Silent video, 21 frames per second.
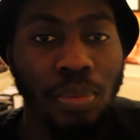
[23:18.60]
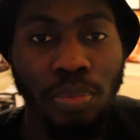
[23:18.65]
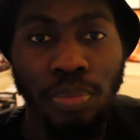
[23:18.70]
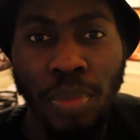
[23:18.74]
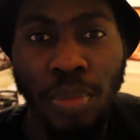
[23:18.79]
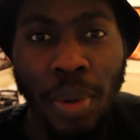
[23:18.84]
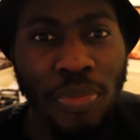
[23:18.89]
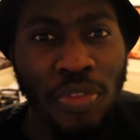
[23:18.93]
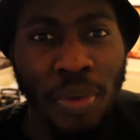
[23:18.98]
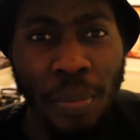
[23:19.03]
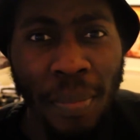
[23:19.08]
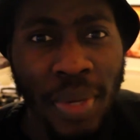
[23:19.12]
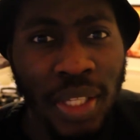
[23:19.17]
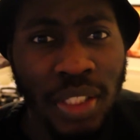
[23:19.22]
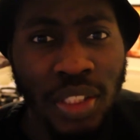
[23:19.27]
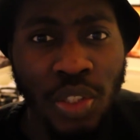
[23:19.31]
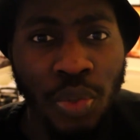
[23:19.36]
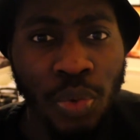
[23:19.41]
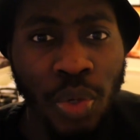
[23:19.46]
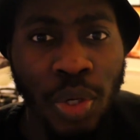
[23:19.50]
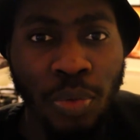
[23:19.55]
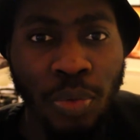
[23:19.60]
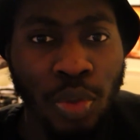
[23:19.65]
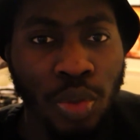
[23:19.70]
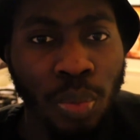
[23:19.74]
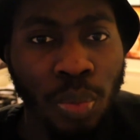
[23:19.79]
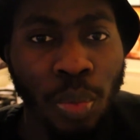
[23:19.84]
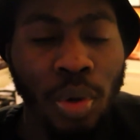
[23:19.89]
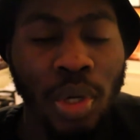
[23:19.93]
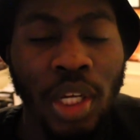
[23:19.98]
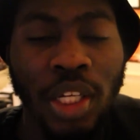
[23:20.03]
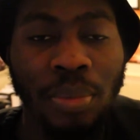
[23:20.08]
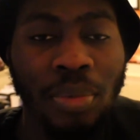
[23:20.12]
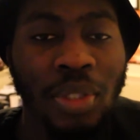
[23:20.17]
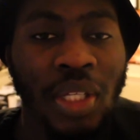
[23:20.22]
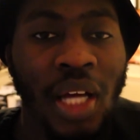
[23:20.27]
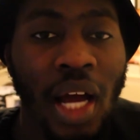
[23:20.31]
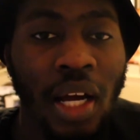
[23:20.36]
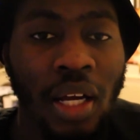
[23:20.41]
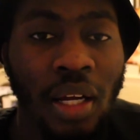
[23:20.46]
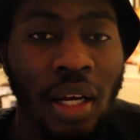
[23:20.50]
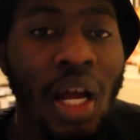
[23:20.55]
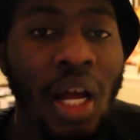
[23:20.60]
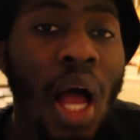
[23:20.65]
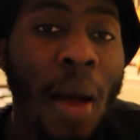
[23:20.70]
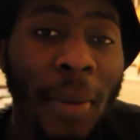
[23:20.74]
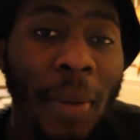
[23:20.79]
maybe the mystery was a little bit darker.